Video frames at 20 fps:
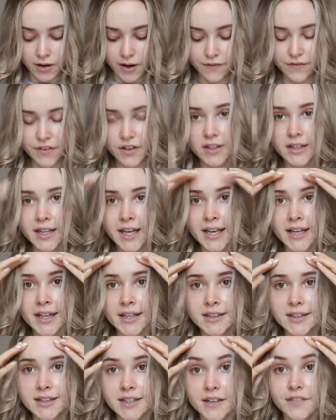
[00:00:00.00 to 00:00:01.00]
I feel like
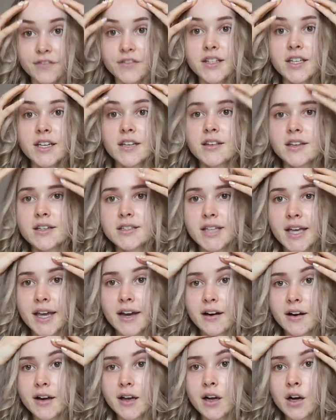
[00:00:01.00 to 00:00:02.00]
lifting this
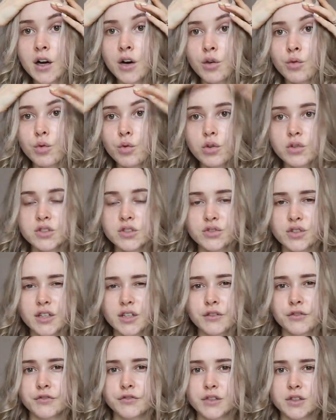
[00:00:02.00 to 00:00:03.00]
area will sort
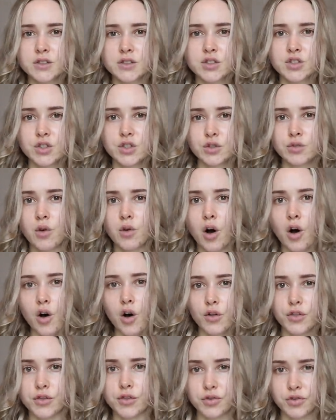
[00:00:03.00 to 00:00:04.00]
of do
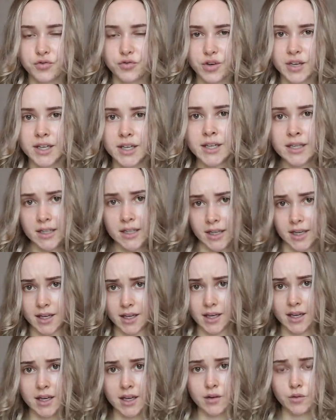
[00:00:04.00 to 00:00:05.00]
all three
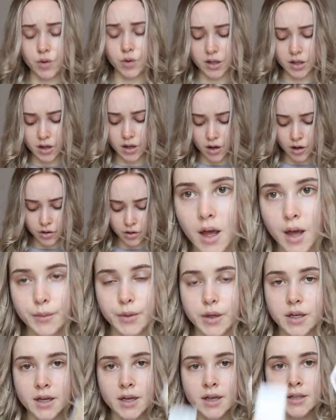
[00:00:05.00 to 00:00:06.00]
in one go.
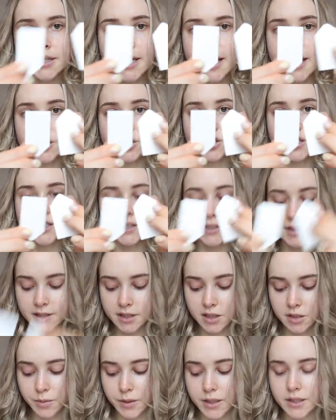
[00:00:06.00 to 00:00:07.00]
I'm gonna attach these
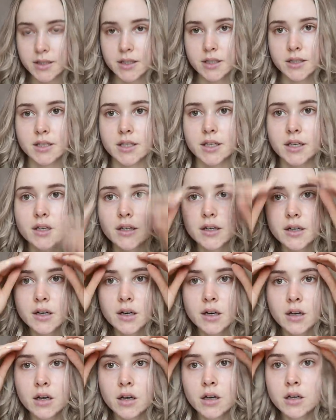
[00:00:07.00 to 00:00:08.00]
clear pieces
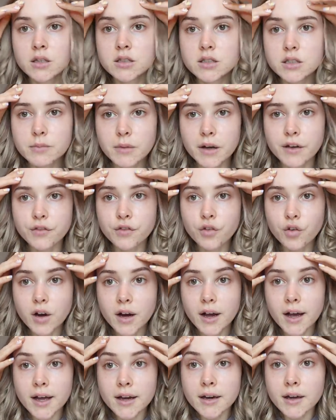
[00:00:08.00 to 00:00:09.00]
here to my
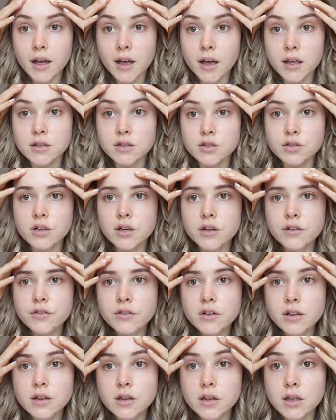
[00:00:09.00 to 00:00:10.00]
forehead and sort of
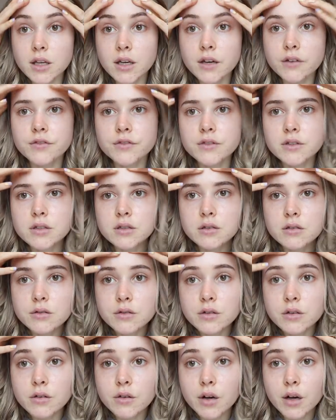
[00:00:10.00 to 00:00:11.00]
lift,
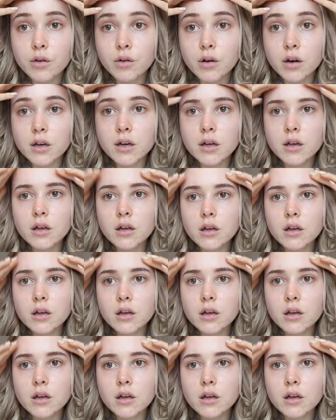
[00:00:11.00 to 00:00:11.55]
where do I want